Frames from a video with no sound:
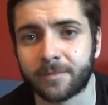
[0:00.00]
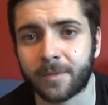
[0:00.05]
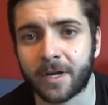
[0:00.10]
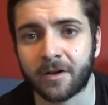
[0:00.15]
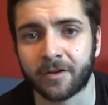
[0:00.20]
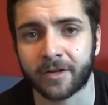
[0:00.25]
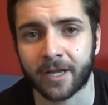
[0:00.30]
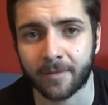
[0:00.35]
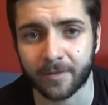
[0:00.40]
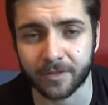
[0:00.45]

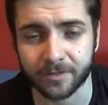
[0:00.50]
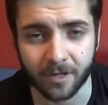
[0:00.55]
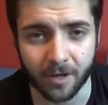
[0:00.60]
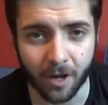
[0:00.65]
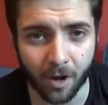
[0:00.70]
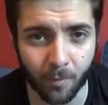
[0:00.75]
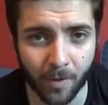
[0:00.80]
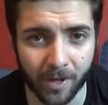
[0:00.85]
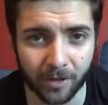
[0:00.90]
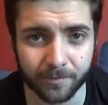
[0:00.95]
Battle Gamers
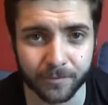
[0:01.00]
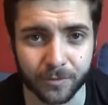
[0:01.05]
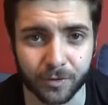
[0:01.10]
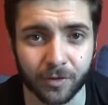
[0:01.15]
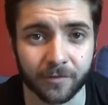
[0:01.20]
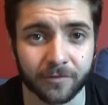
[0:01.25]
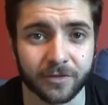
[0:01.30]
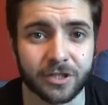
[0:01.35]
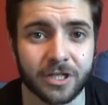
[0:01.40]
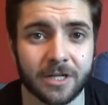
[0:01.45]
and welcome to
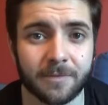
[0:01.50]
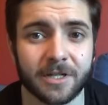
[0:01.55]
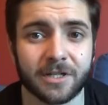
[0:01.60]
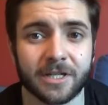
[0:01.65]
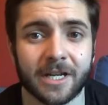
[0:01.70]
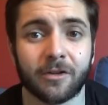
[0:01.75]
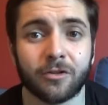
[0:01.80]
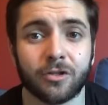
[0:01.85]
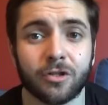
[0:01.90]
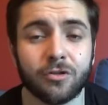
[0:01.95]
another
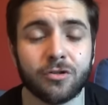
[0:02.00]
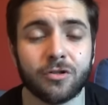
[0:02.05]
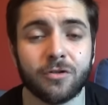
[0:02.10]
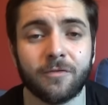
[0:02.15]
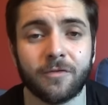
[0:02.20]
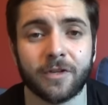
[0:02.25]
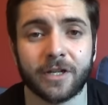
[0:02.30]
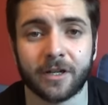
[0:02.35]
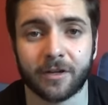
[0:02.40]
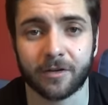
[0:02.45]
GBHL YouTube
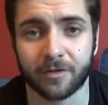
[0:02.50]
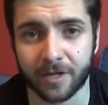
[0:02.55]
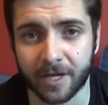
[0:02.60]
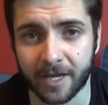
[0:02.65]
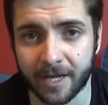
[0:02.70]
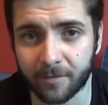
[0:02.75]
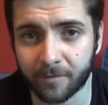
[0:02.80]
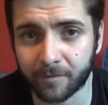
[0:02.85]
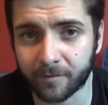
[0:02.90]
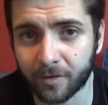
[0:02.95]
video. You're
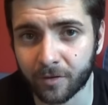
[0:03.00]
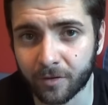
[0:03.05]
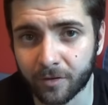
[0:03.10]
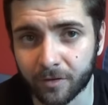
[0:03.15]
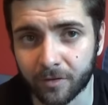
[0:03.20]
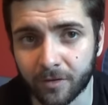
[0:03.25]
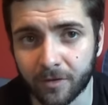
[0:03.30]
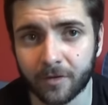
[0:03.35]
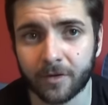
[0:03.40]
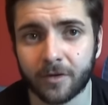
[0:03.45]
here with
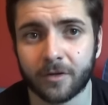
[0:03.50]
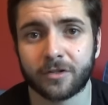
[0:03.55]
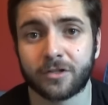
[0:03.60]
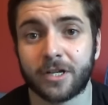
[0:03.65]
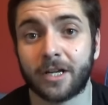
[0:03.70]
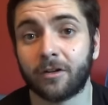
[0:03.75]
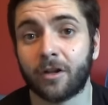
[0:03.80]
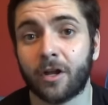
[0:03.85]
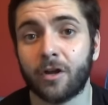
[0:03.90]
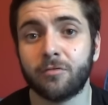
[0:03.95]
your
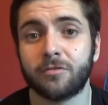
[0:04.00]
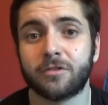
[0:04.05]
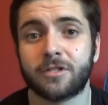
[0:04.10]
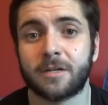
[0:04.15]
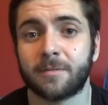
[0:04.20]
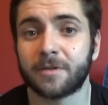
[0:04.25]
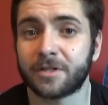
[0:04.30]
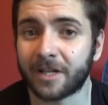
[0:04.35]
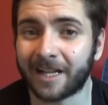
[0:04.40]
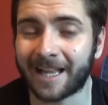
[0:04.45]
channel host
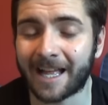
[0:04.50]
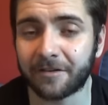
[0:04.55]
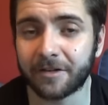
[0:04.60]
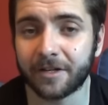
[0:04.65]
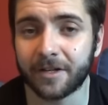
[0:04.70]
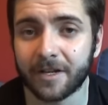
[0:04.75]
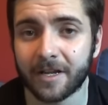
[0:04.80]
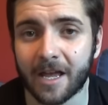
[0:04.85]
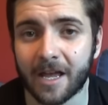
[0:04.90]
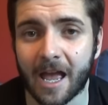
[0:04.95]
GBHL Harry,
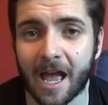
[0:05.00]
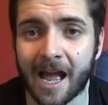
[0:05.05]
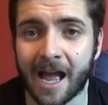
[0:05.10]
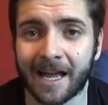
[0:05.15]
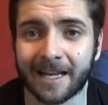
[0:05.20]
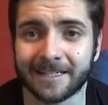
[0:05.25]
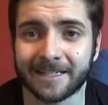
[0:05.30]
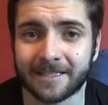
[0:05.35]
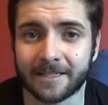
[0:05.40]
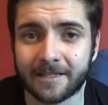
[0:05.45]

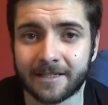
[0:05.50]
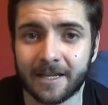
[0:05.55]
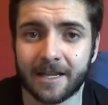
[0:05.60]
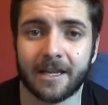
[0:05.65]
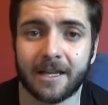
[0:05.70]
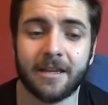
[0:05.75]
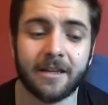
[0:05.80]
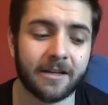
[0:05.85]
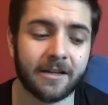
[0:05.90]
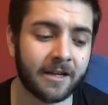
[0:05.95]
and
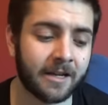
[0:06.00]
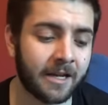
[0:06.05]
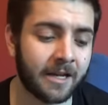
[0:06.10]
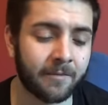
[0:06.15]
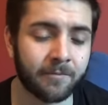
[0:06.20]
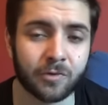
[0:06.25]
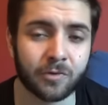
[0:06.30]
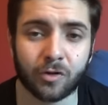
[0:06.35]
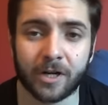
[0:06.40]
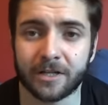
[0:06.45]
today I
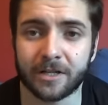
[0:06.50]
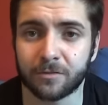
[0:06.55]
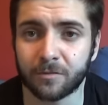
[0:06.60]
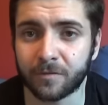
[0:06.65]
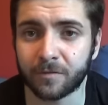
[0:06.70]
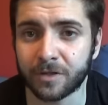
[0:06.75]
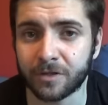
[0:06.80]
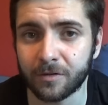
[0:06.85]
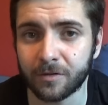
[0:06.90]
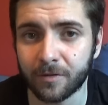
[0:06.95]
am trying
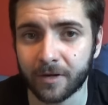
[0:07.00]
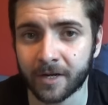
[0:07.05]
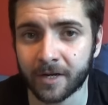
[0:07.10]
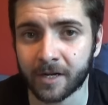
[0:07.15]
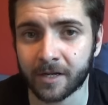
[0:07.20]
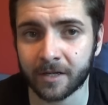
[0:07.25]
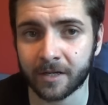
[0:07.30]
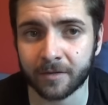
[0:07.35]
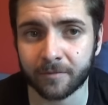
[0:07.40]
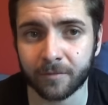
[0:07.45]
something new. I
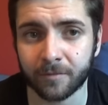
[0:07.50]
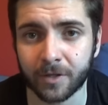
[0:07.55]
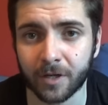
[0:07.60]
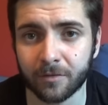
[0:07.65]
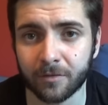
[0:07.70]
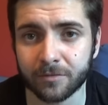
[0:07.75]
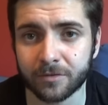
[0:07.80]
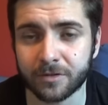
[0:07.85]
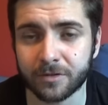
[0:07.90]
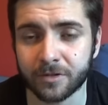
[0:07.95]
am
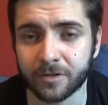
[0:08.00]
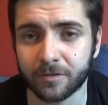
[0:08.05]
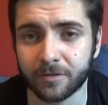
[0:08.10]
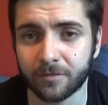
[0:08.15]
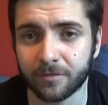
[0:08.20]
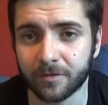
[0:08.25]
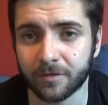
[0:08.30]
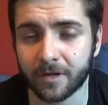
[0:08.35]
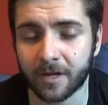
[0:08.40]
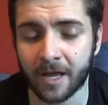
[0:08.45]
going to
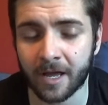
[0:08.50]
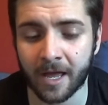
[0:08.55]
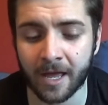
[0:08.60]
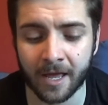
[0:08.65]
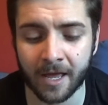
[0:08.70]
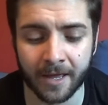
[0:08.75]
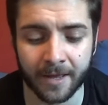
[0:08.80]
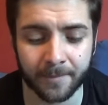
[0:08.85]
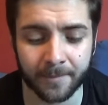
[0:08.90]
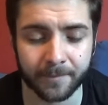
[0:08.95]
do
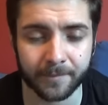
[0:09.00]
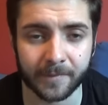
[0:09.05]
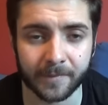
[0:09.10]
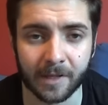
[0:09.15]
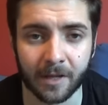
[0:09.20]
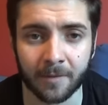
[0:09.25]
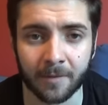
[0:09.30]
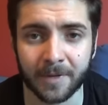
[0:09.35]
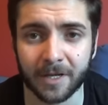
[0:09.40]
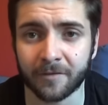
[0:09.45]
a
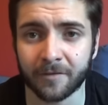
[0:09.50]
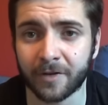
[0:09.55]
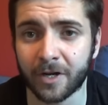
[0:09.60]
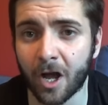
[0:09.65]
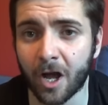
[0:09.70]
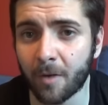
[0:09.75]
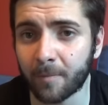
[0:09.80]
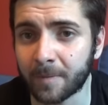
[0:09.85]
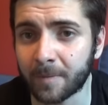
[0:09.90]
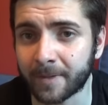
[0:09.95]
bit of an
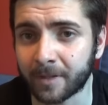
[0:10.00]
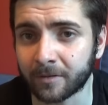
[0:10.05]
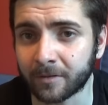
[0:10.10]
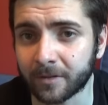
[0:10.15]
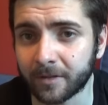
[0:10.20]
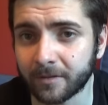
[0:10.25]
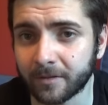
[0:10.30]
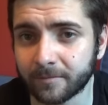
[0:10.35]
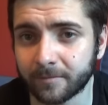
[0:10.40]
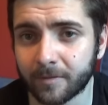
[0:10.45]
army
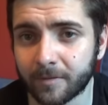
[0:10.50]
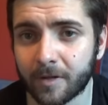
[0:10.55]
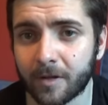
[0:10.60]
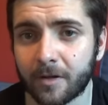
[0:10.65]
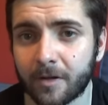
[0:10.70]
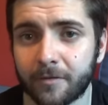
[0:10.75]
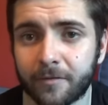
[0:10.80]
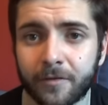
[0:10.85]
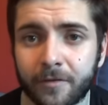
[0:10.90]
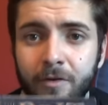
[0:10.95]
builder
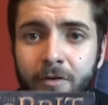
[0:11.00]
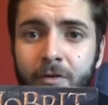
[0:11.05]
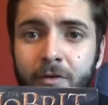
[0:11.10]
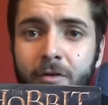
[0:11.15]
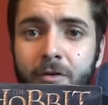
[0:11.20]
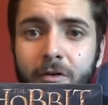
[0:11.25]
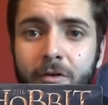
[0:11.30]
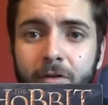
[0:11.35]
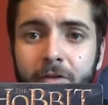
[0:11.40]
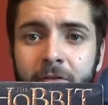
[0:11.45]

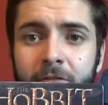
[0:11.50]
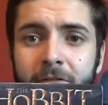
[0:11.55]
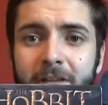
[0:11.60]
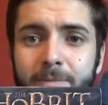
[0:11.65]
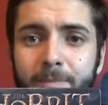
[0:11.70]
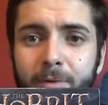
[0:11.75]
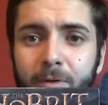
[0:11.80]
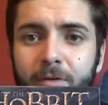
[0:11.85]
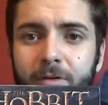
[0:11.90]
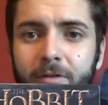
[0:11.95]
for this
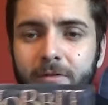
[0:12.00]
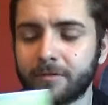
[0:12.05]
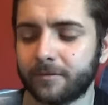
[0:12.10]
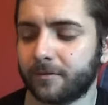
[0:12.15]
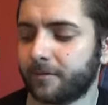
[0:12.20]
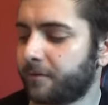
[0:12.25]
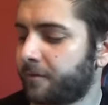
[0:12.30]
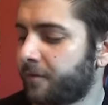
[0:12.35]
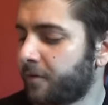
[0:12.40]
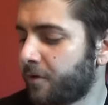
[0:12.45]
book,
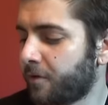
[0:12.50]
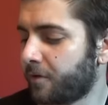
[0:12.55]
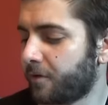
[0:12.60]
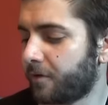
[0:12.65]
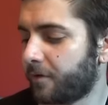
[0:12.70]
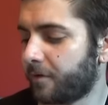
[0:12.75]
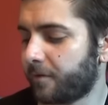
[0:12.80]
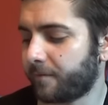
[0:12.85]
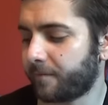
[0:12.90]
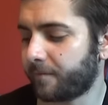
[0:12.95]
for